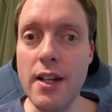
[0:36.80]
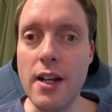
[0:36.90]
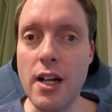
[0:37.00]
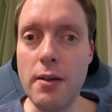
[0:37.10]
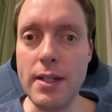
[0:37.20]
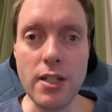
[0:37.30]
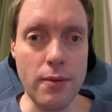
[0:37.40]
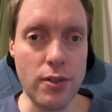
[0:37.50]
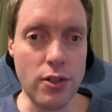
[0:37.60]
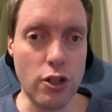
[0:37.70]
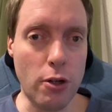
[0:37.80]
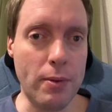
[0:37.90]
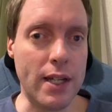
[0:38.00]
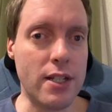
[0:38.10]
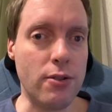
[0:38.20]
In terms of the job, that
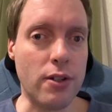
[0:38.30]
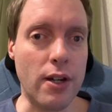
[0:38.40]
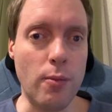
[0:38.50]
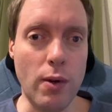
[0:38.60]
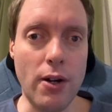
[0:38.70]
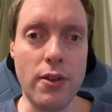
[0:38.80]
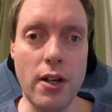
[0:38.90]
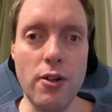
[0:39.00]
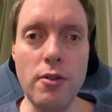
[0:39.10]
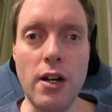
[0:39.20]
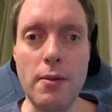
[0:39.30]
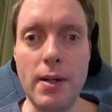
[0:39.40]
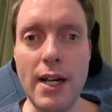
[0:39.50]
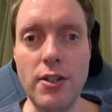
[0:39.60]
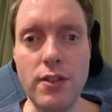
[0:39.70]
is still going well, though. My
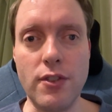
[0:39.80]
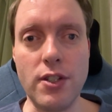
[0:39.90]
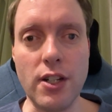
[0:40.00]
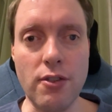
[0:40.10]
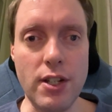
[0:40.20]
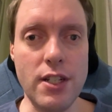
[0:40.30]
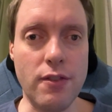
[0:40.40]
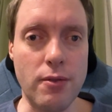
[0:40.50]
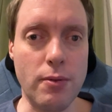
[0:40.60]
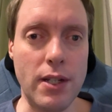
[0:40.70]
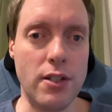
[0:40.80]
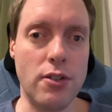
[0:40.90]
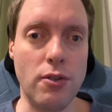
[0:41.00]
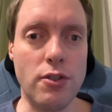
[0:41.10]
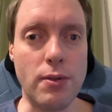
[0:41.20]
hours have just increased from
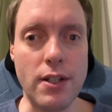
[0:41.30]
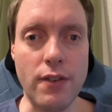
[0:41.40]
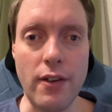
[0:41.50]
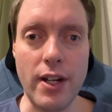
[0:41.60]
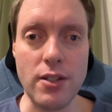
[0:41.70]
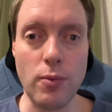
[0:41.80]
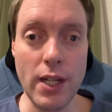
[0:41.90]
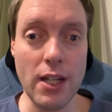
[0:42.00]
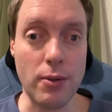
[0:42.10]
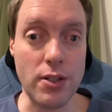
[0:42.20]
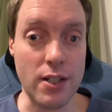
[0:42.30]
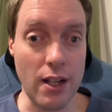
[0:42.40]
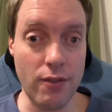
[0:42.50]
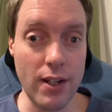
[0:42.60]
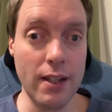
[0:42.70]
22 to 25 hours a week, which is
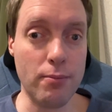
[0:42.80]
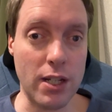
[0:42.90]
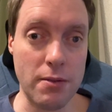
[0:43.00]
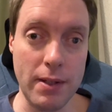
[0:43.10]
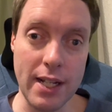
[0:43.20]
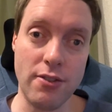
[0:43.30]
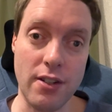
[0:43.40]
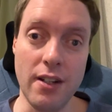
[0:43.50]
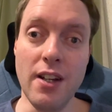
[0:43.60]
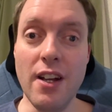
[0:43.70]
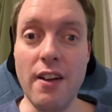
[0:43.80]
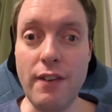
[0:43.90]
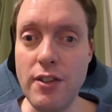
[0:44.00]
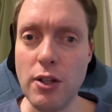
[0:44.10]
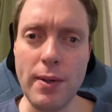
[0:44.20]
lovely. Brings me an extra
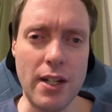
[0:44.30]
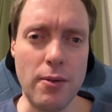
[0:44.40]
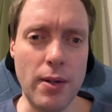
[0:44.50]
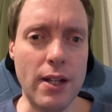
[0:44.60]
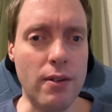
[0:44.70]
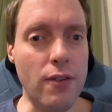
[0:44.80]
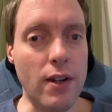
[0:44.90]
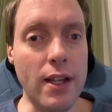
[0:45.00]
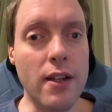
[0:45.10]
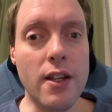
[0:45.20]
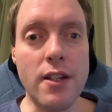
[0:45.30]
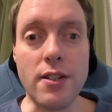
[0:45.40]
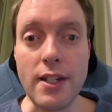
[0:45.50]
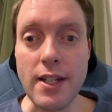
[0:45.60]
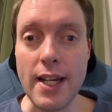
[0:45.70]
50 quid in a week, roughly.
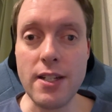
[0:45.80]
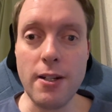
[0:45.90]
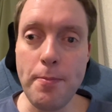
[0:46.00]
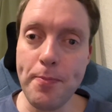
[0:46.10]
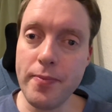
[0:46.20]
So that's excellent.